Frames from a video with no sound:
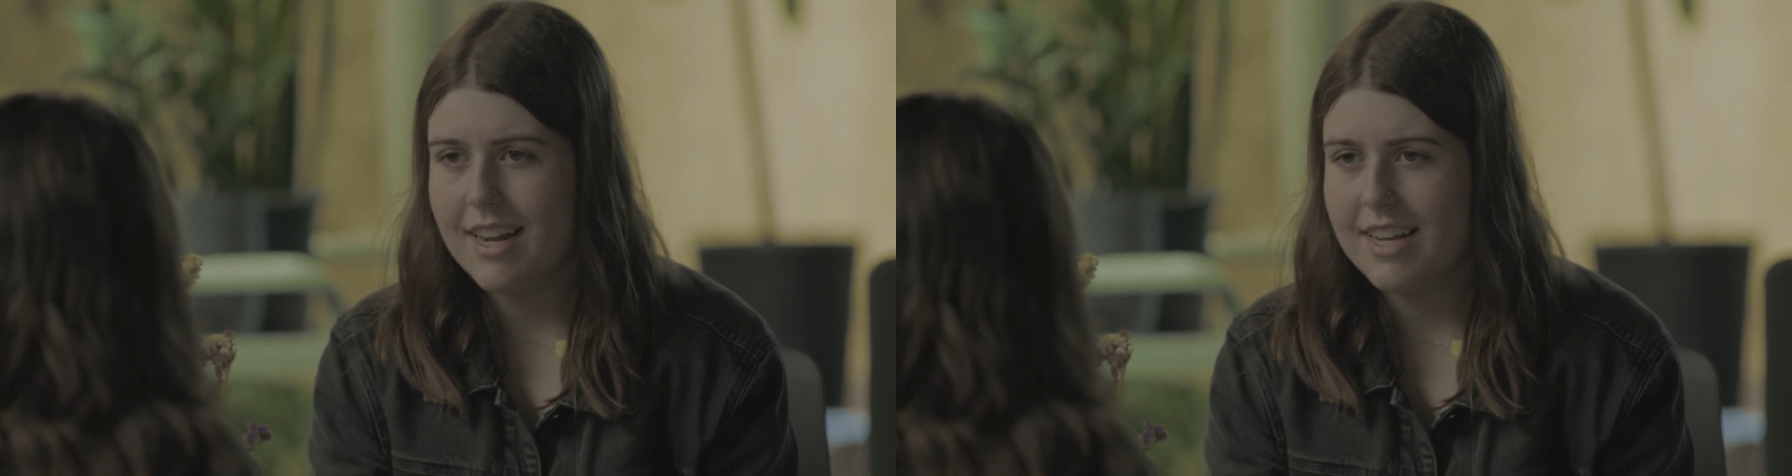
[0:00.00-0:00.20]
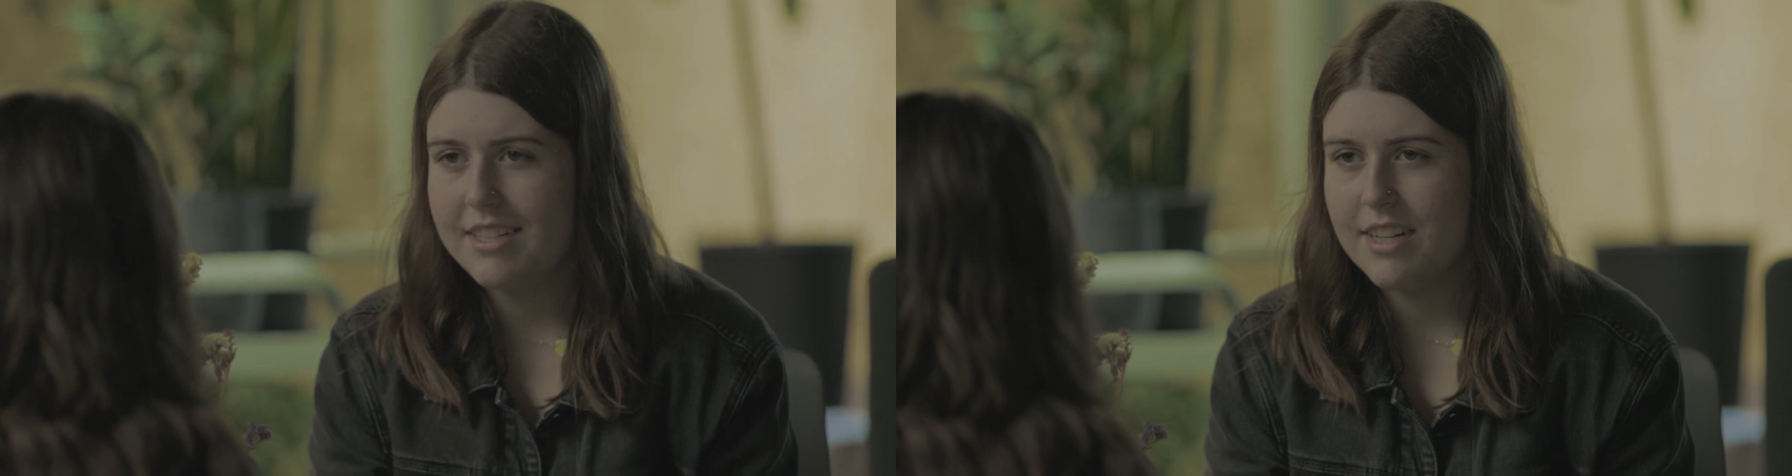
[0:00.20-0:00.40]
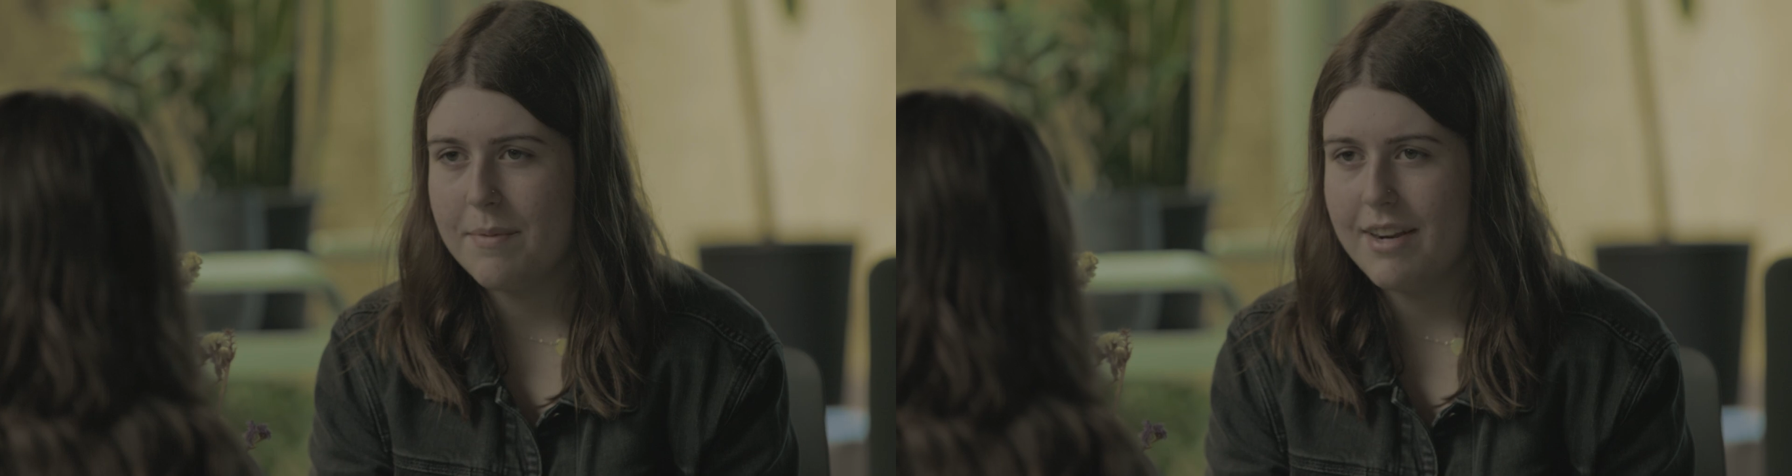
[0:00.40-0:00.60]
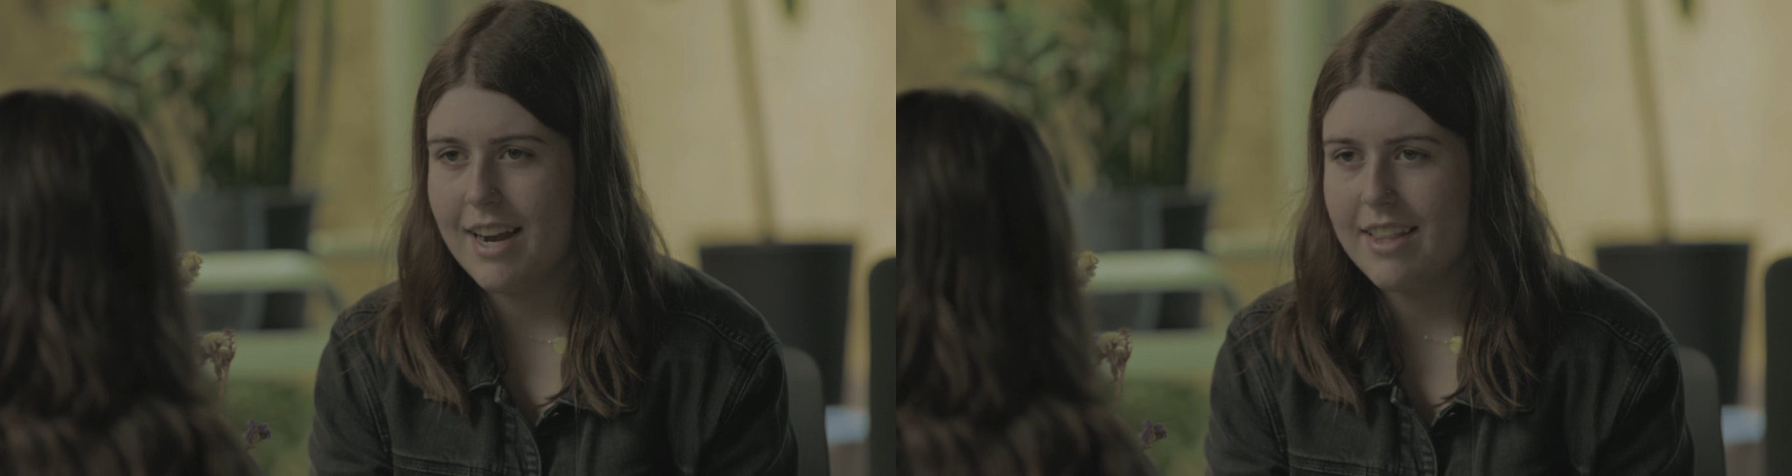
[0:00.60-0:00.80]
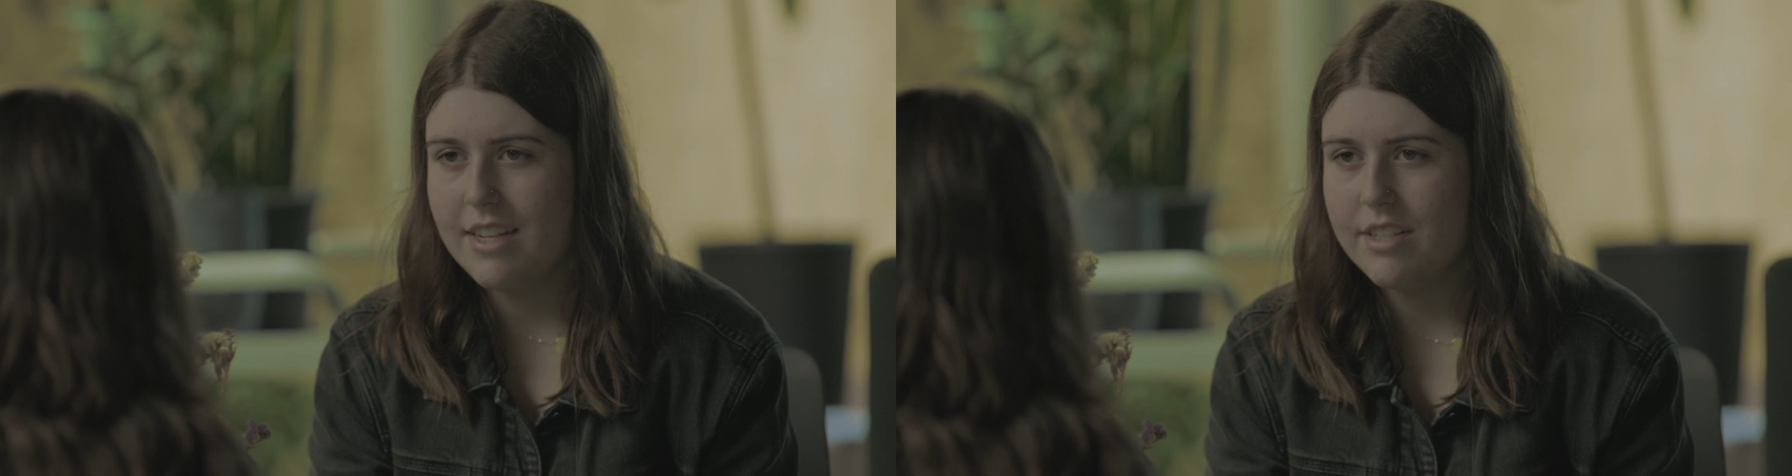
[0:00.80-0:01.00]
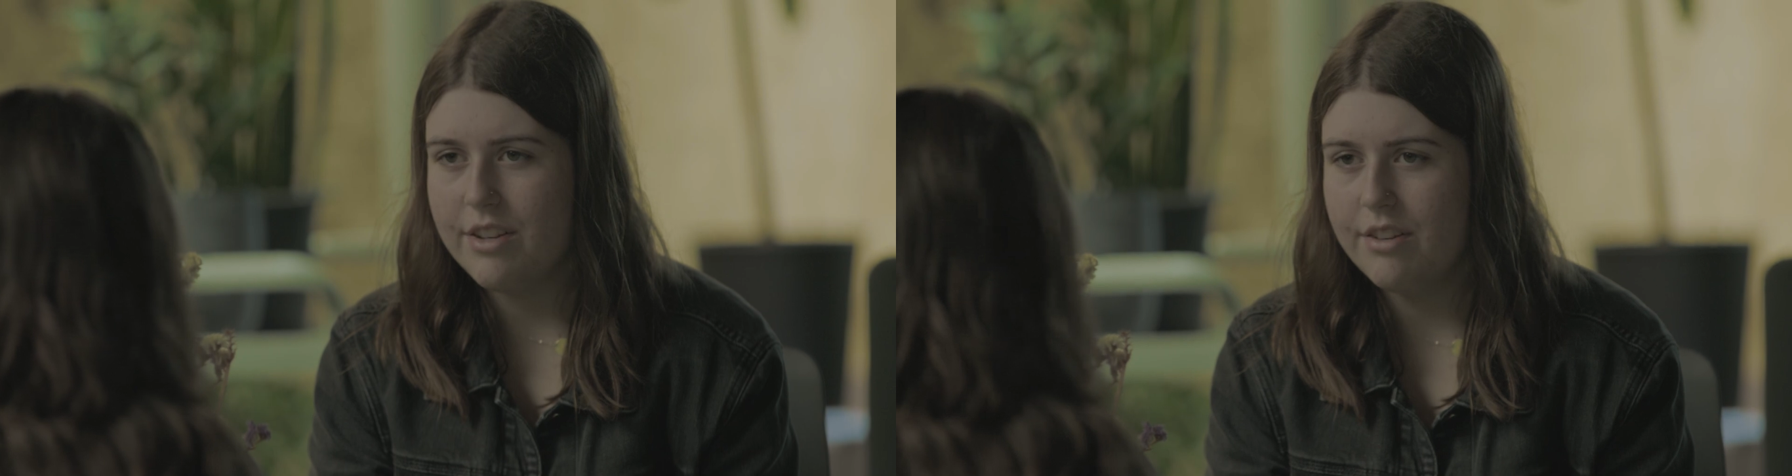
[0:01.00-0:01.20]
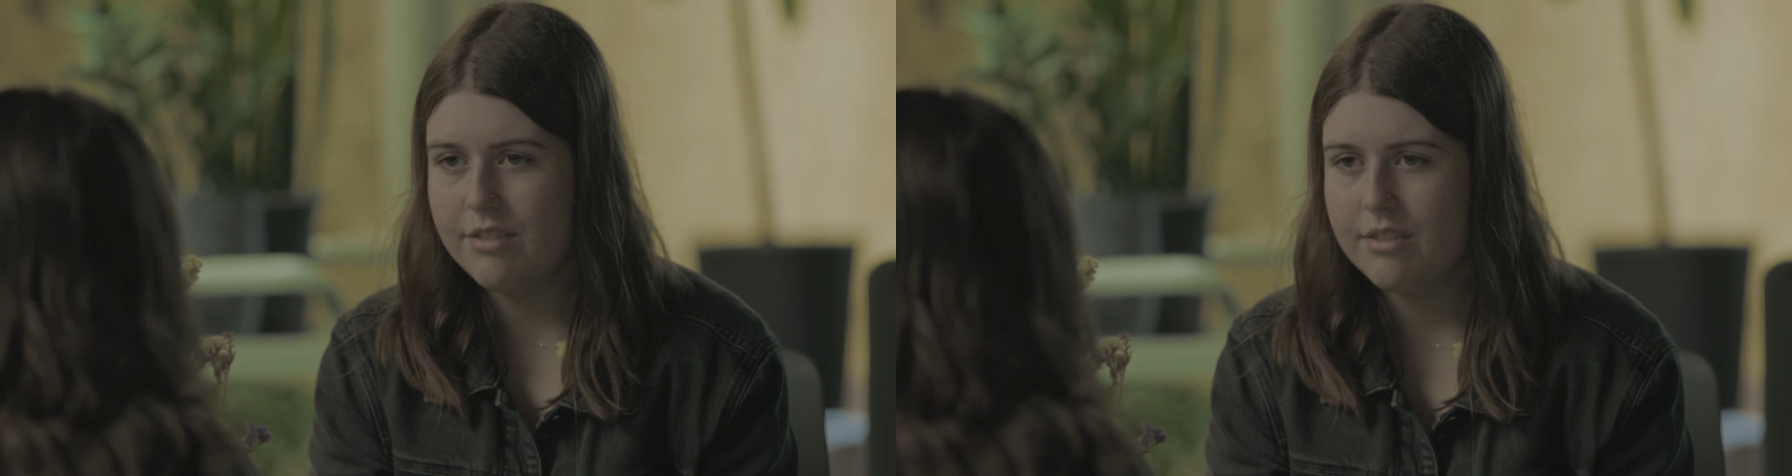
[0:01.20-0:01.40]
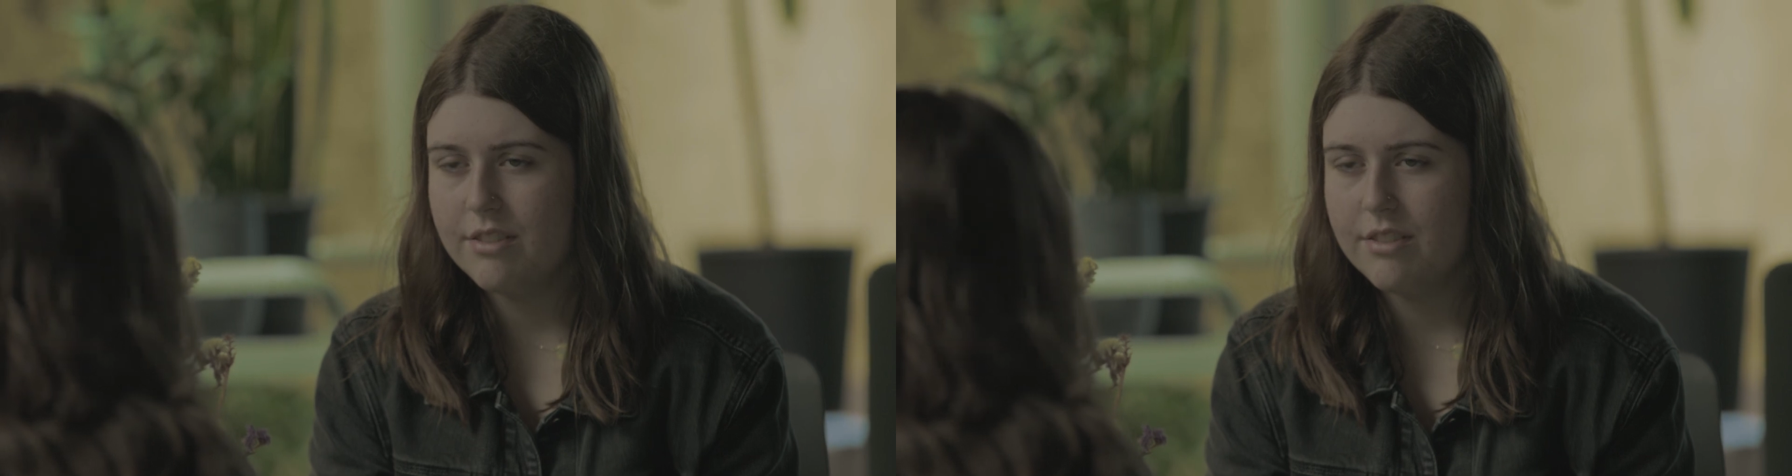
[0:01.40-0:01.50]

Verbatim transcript: that history mean anything to you?